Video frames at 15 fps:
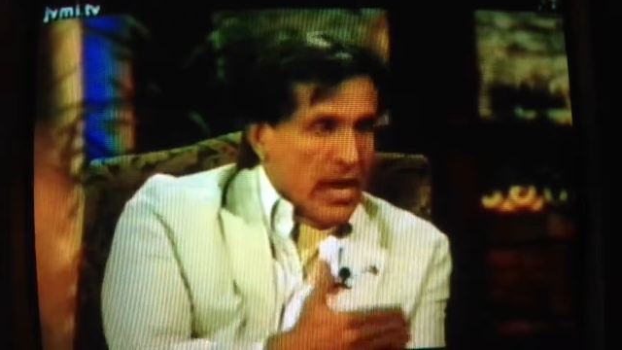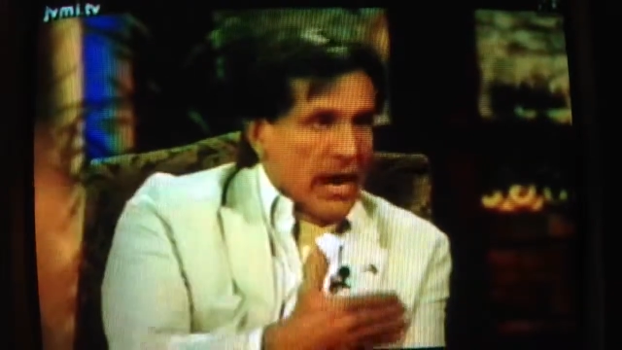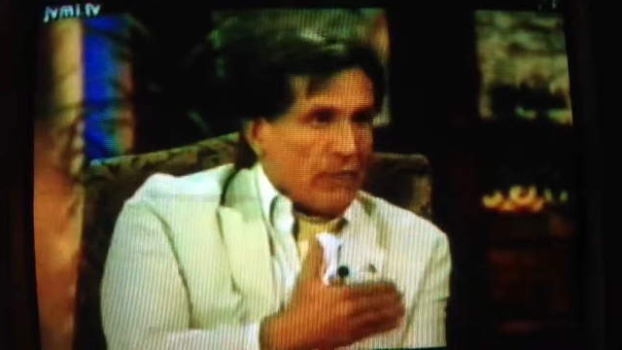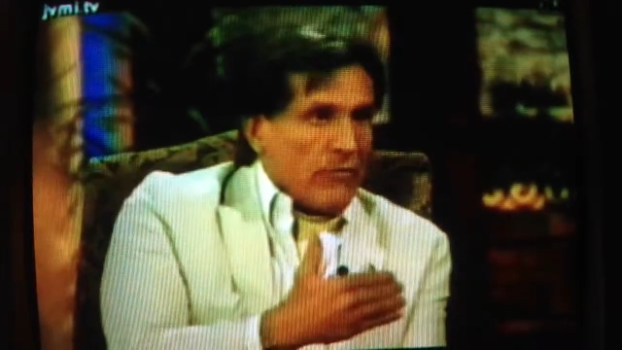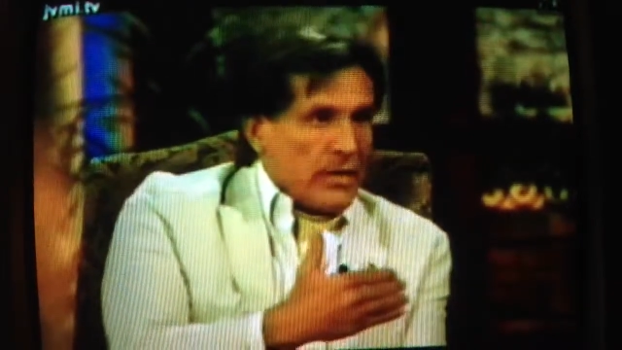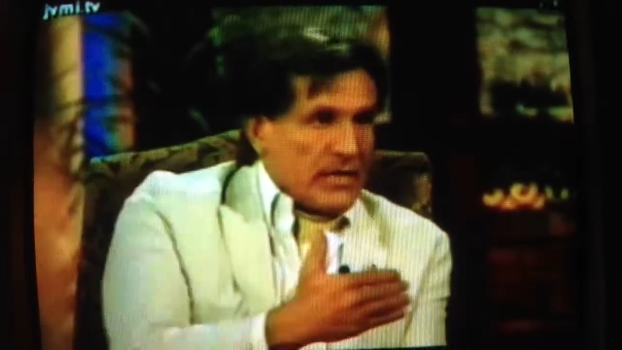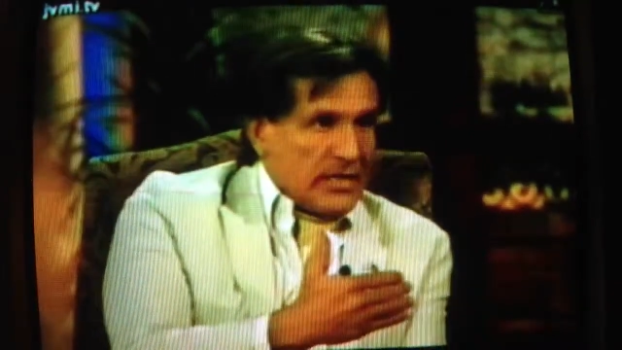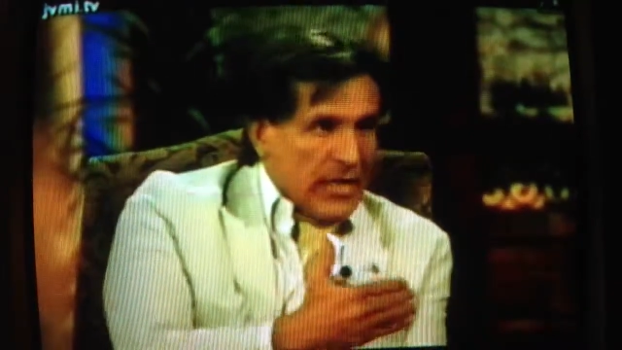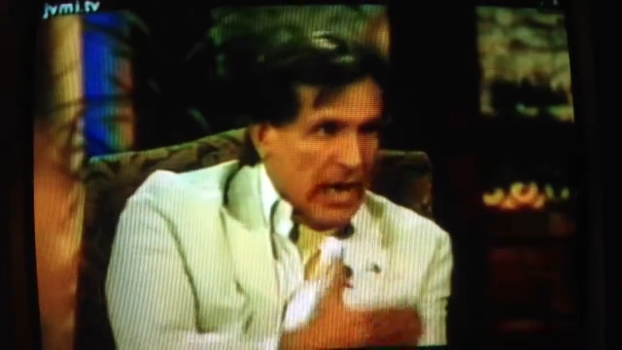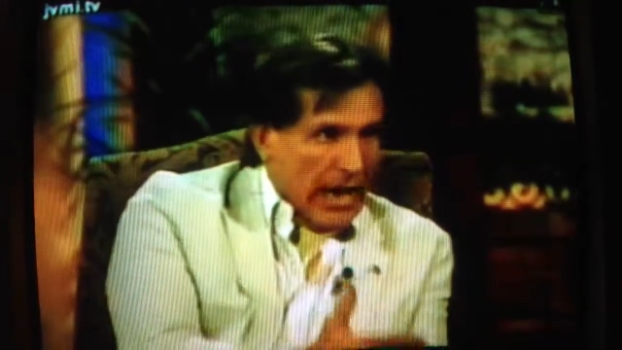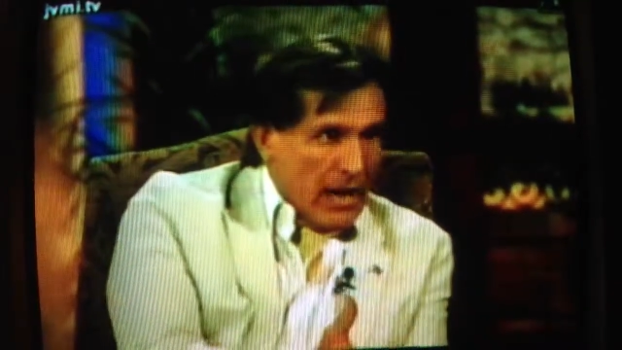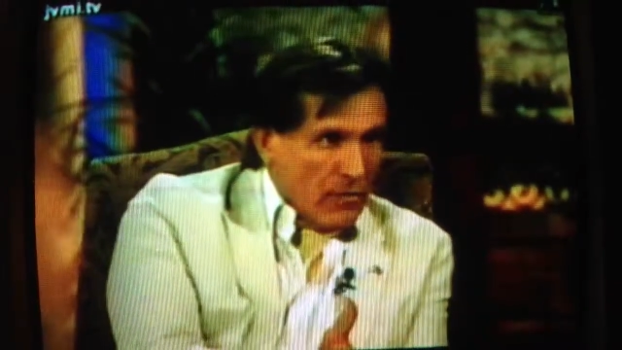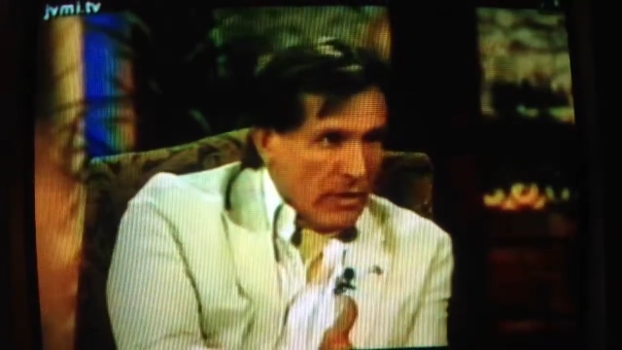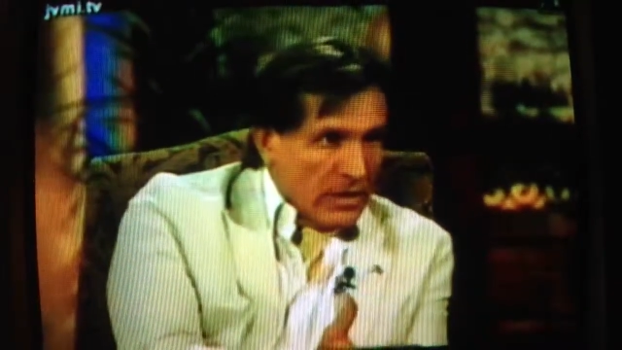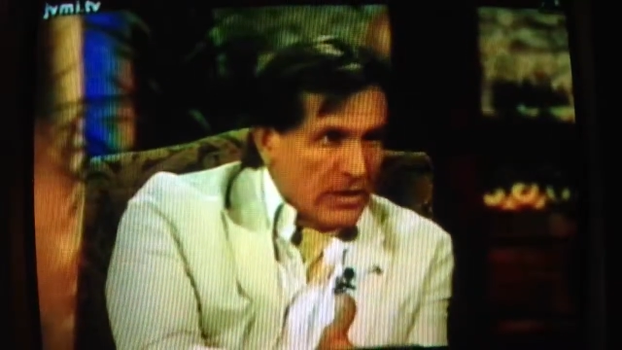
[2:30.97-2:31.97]
every
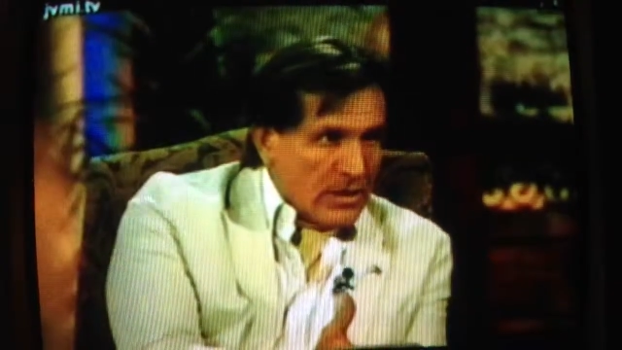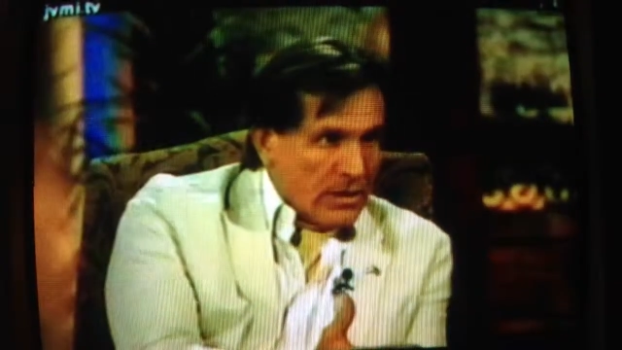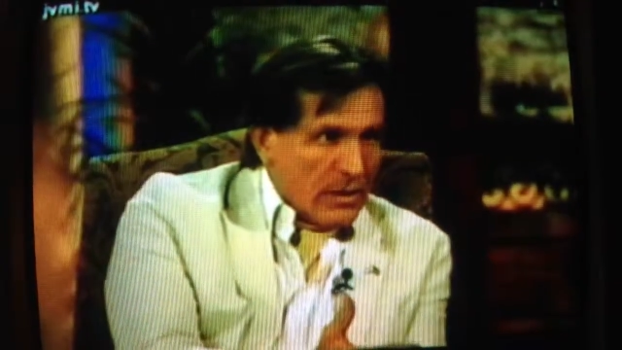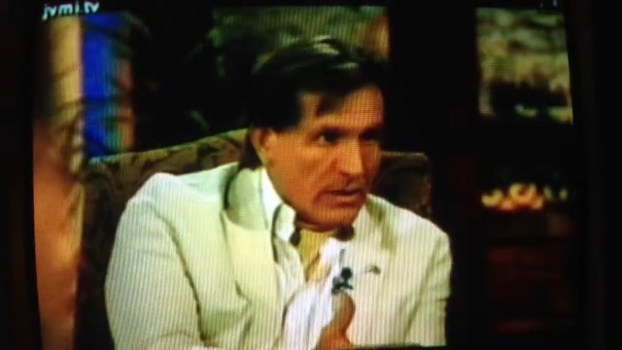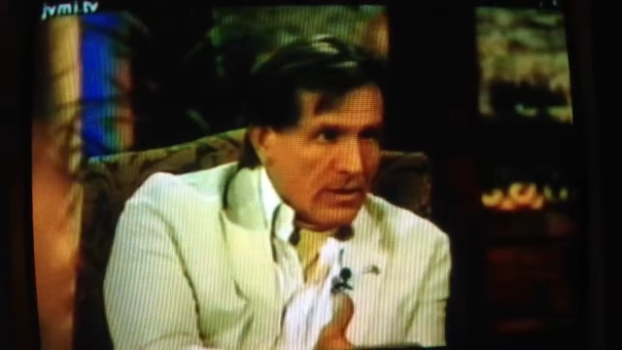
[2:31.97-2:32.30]
tyrant